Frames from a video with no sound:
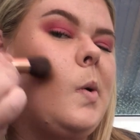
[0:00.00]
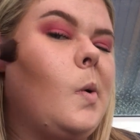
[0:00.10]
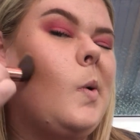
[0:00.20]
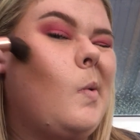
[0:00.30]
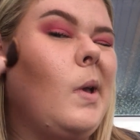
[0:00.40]

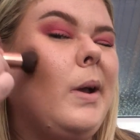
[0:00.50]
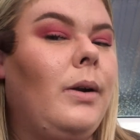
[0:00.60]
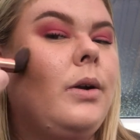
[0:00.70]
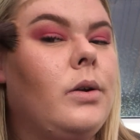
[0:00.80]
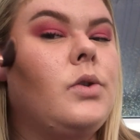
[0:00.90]
Because it
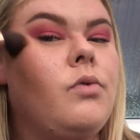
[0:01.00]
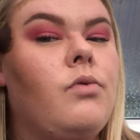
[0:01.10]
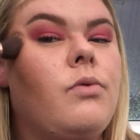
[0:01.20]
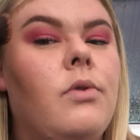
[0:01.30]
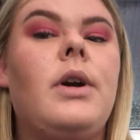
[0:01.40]
looks
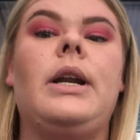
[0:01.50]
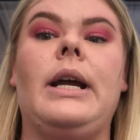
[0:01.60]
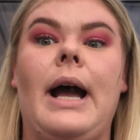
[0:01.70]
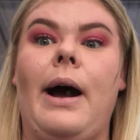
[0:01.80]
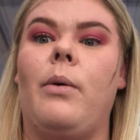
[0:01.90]

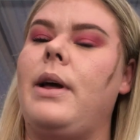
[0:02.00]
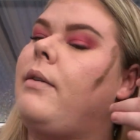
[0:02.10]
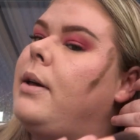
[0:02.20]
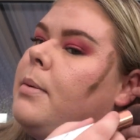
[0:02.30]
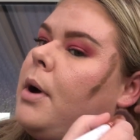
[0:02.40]
really out there
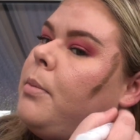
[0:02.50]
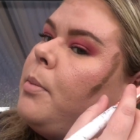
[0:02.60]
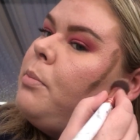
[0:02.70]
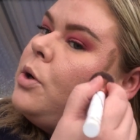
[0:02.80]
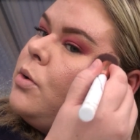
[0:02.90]
at the
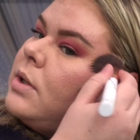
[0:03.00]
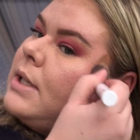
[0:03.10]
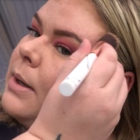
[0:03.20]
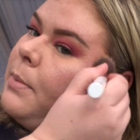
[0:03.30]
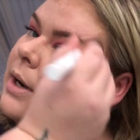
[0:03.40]
moment, but you'll
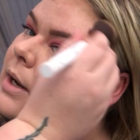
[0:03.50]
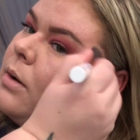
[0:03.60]
see when it